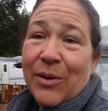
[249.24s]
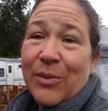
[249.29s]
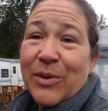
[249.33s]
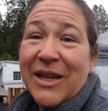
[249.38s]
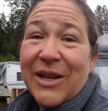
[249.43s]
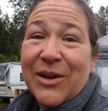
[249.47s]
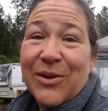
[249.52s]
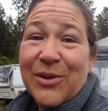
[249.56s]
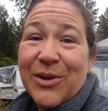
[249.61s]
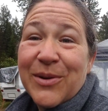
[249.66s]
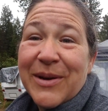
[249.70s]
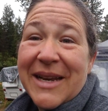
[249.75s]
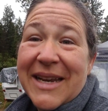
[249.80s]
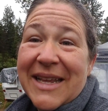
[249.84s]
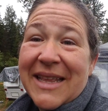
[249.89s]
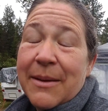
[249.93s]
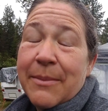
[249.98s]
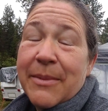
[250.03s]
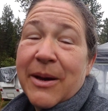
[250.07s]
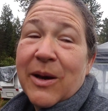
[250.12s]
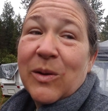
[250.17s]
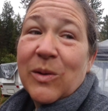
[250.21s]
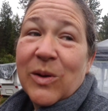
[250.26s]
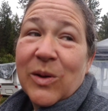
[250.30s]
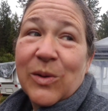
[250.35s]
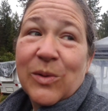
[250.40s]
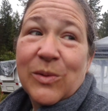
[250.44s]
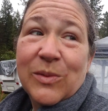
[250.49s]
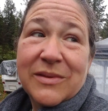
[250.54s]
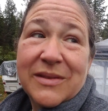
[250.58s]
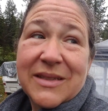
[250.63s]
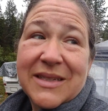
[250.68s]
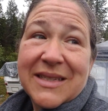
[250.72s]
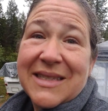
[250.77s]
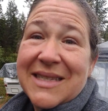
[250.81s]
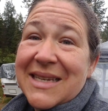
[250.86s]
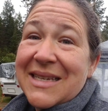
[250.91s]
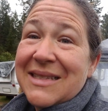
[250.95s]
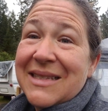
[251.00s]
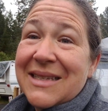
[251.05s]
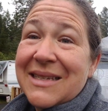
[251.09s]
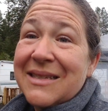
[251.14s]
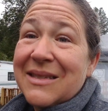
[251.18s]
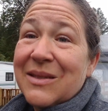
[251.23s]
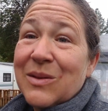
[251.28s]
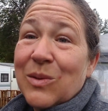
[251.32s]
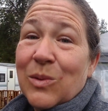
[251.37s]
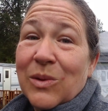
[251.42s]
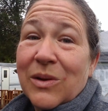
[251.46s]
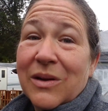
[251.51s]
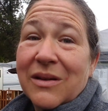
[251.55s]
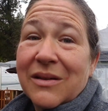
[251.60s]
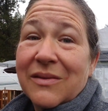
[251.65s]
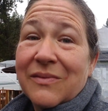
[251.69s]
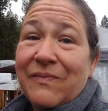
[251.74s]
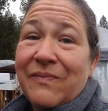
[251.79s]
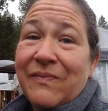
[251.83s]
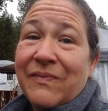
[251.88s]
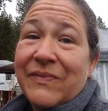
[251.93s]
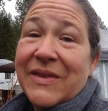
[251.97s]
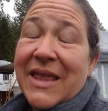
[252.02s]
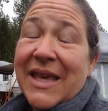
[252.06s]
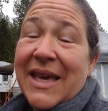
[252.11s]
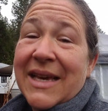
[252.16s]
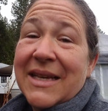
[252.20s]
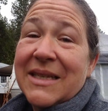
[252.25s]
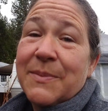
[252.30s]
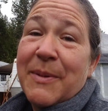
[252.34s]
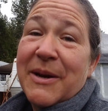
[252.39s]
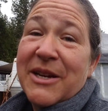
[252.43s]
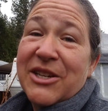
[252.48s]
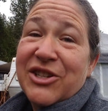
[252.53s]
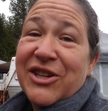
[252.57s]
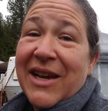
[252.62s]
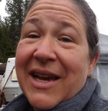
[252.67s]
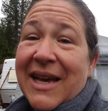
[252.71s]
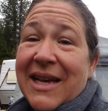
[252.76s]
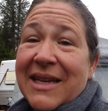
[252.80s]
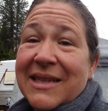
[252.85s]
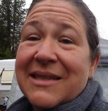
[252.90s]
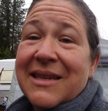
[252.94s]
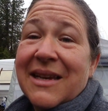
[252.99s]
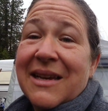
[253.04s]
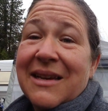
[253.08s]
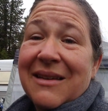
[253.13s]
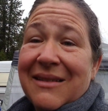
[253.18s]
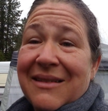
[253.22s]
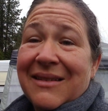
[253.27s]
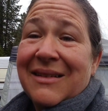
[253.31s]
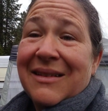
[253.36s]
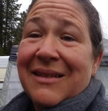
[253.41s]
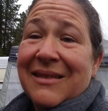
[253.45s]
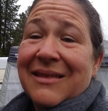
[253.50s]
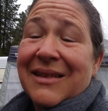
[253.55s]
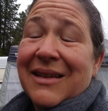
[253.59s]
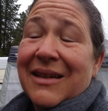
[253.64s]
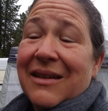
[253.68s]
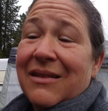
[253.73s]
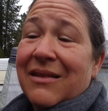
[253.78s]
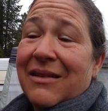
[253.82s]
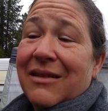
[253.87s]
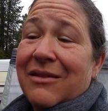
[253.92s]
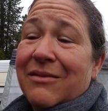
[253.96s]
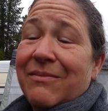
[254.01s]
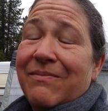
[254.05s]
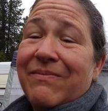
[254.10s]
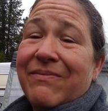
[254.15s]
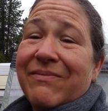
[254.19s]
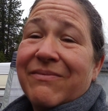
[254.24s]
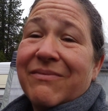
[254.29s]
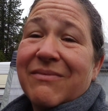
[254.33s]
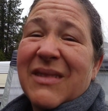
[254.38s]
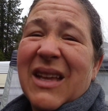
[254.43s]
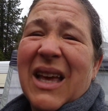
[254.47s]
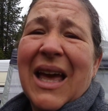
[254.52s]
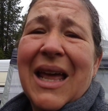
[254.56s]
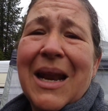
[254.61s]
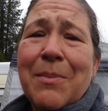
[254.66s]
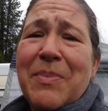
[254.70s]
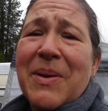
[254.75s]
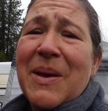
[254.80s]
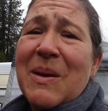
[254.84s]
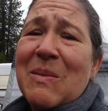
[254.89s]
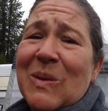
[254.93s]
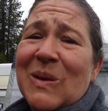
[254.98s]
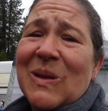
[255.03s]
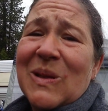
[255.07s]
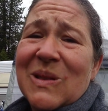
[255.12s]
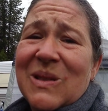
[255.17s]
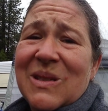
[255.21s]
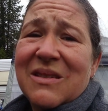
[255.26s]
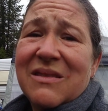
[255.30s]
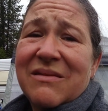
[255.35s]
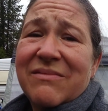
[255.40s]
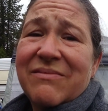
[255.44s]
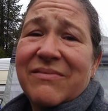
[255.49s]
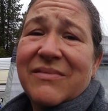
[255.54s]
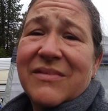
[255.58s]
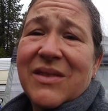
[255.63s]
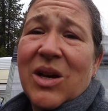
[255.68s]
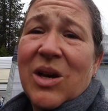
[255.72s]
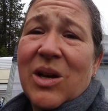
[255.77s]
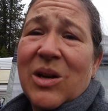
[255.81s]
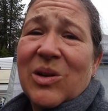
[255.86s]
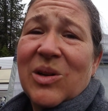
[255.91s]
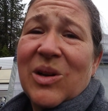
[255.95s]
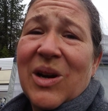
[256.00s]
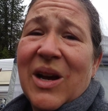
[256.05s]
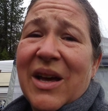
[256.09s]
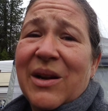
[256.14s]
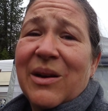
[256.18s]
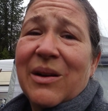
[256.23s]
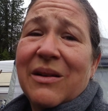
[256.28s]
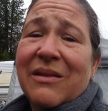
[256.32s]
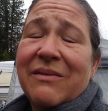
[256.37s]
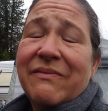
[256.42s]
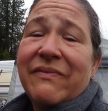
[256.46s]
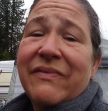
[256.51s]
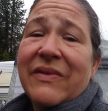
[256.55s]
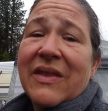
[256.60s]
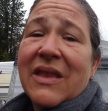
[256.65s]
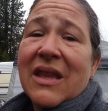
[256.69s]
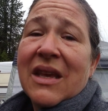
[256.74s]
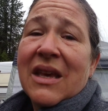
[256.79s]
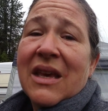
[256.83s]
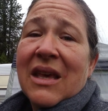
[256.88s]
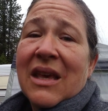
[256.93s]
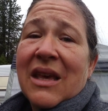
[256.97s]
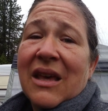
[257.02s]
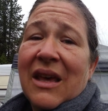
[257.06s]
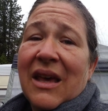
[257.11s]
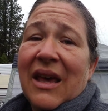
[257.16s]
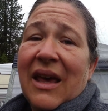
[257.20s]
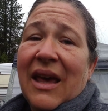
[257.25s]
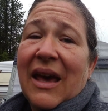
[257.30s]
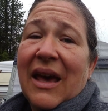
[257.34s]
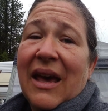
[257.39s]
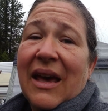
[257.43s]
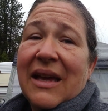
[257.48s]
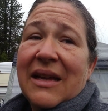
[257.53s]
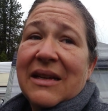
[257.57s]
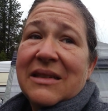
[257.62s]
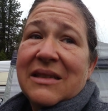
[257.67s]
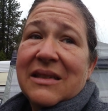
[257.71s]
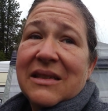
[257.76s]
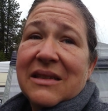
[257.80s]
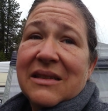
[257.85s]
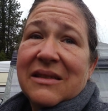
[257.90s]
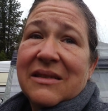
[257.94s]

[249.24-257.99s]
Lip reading: I really don't know anything about goat diseases or things, but she has little kind of pimples on her udder. And